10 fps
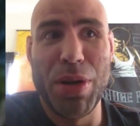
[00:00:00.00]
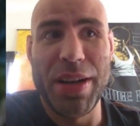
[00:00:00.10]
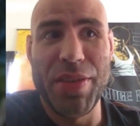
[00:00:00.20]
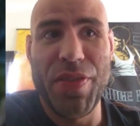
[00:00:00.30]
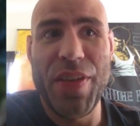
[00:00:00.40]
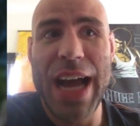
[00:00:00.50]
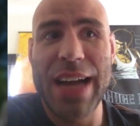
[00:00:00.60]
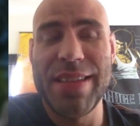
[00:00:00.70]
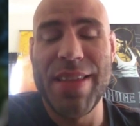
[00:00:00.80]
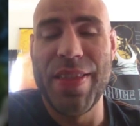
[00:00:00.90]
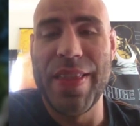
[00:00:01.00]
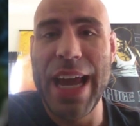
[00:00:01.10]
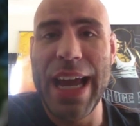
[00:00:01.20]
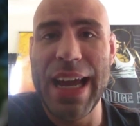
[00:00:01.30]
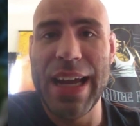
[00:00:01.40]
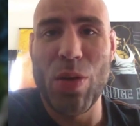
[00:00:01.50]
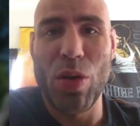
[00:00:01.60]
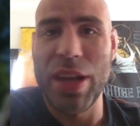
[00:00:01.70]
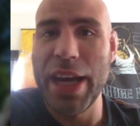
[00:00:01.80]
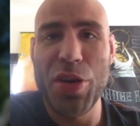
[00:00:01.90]
But in fact,
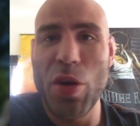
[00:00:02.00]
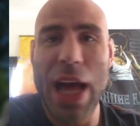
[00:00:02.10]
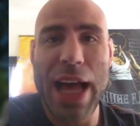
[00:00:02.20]
Orlando